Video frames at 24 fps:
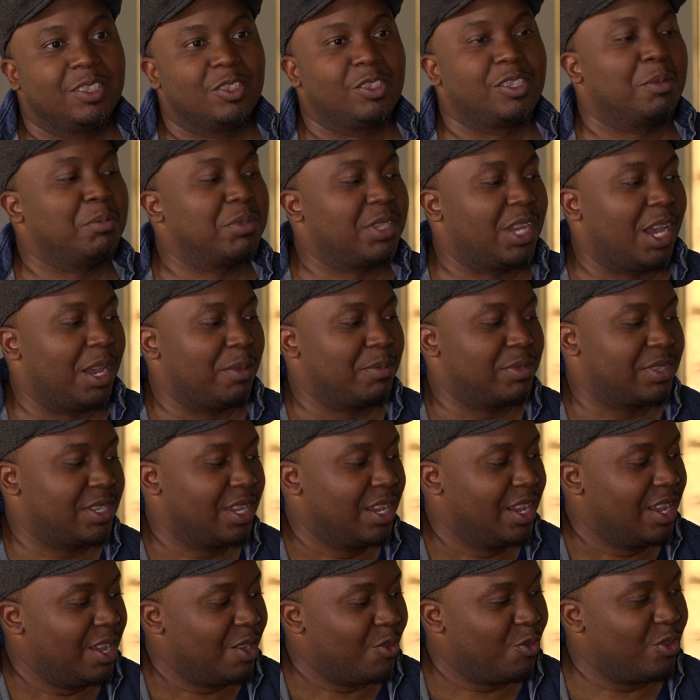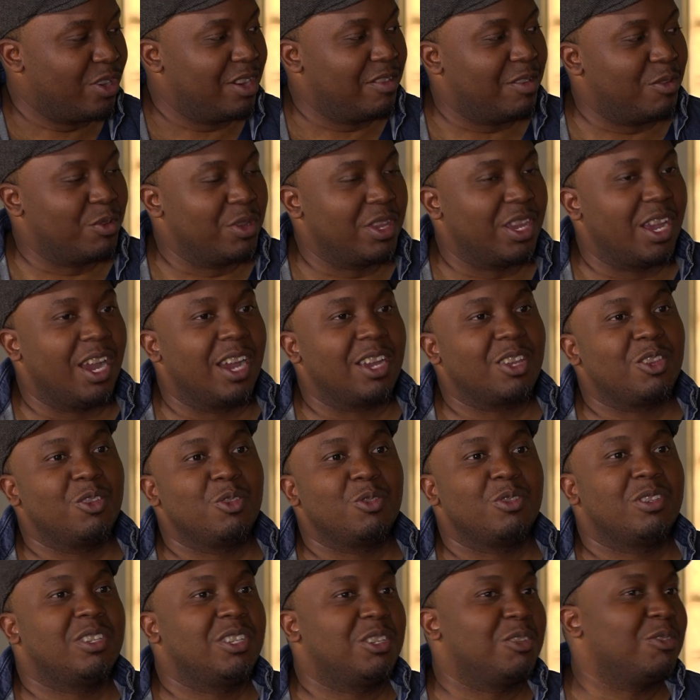so sometimes whenever we
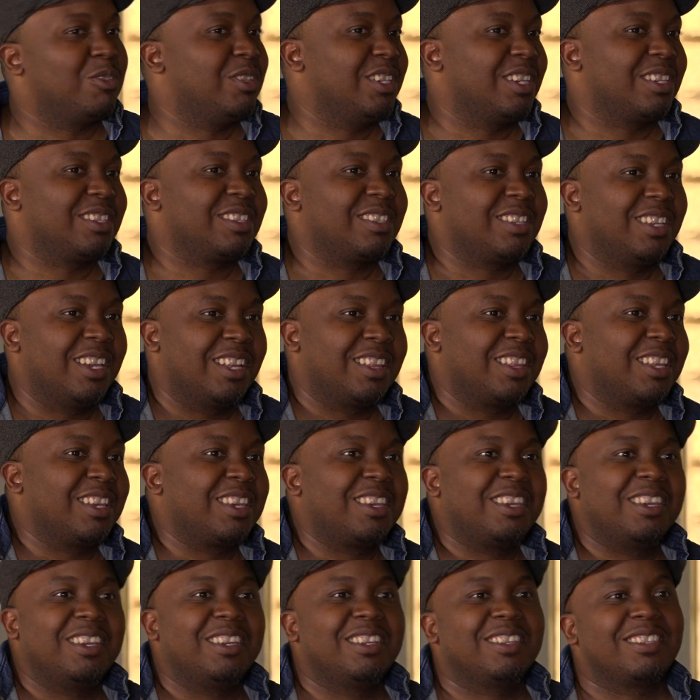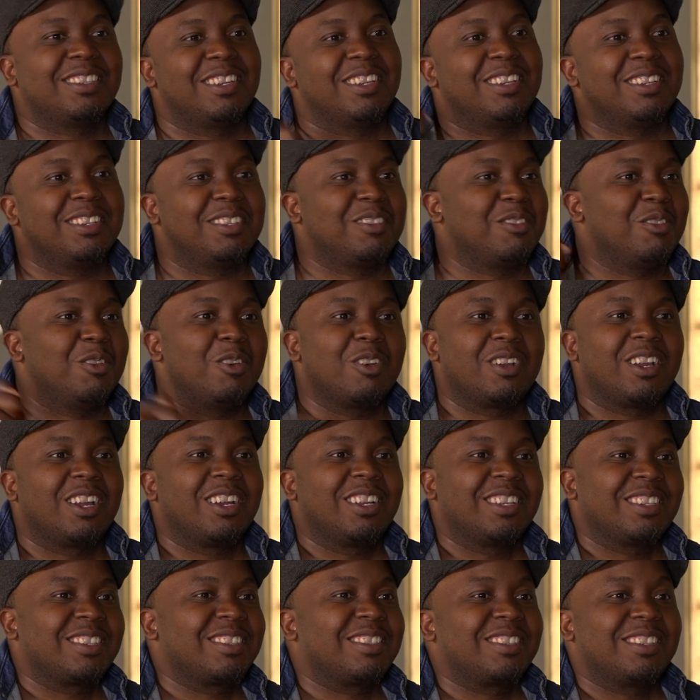argued, she would just get the keys and lock
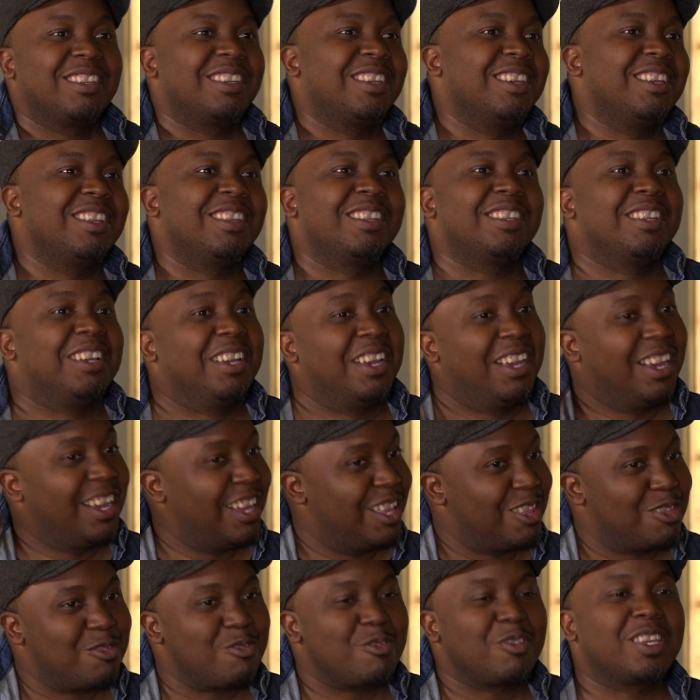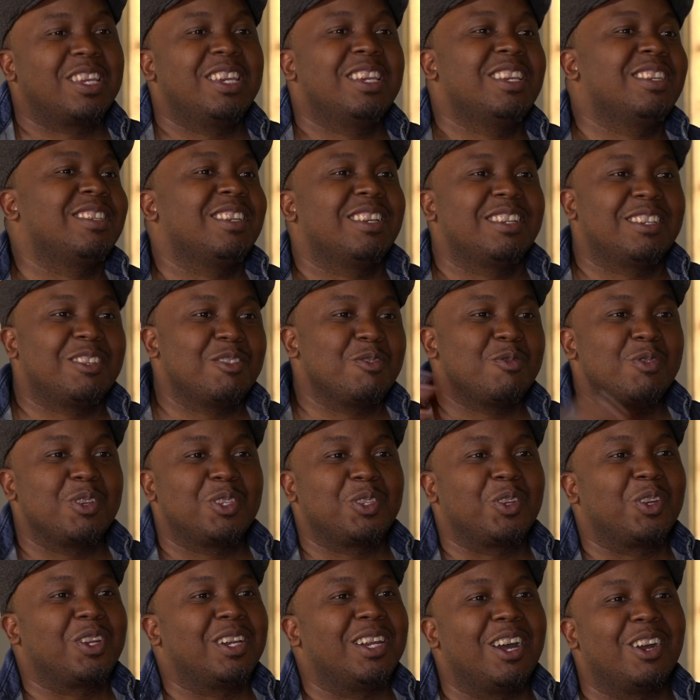us in and throw the keys until we
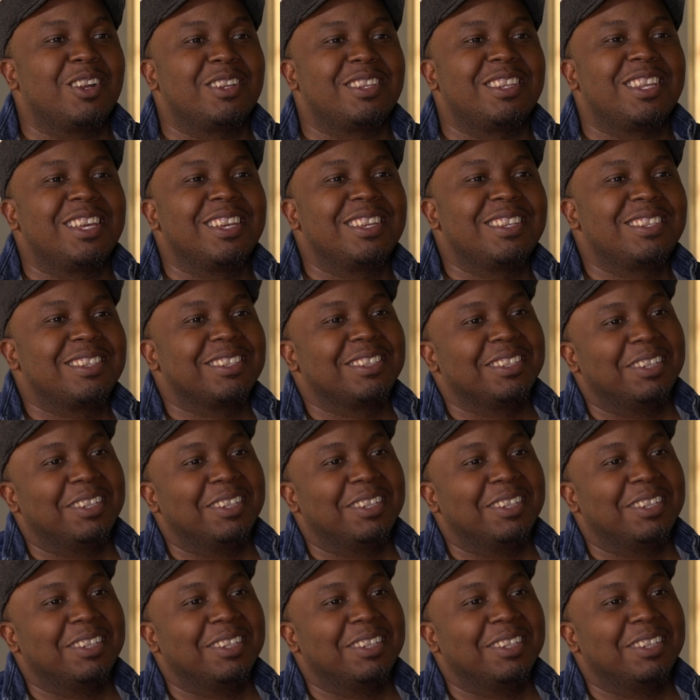sorted out things.